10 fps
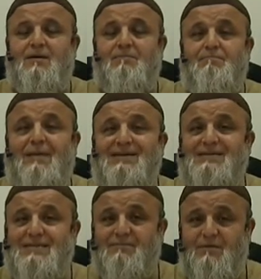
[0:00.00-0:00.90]

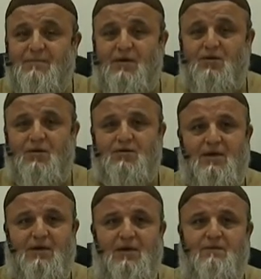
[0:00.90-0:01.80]
Maximum, according to
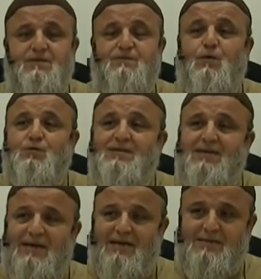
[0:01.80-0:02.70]
Ahnaf, is 40
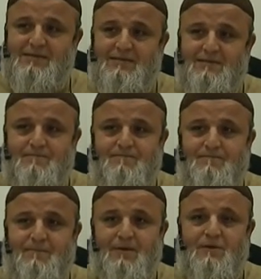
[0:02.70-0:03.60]
days.
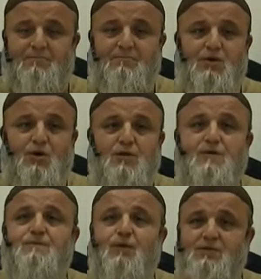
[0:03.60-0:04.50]

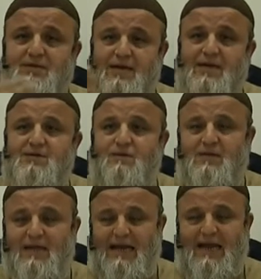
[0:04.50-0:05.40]
Beyond 40 days of
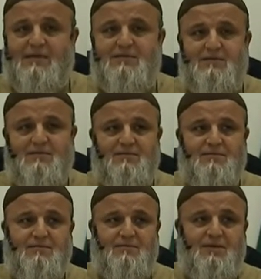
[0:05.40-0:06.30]
neglect
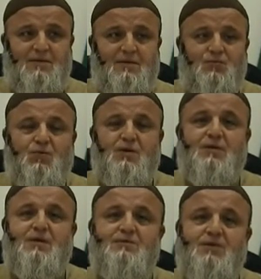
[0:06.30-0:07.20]

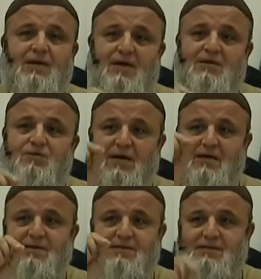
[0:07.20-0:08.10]
will regard you
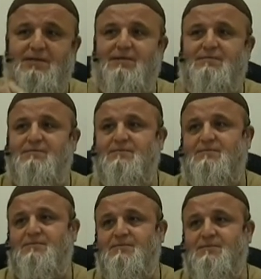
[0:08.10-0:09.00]
as a sinner.
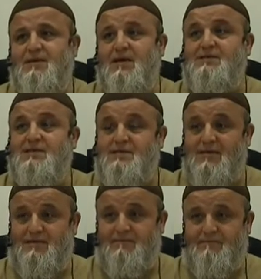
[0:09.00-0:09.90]
It's a
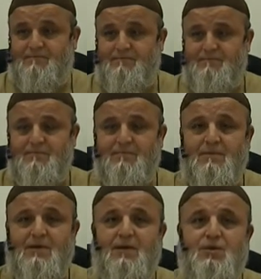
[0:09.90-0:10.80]
sin.
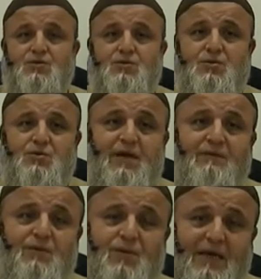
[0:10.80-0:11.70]
To do it
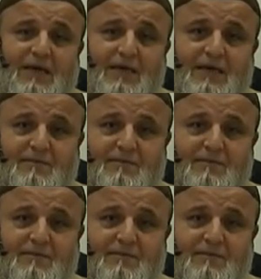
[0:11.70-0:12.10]
every week,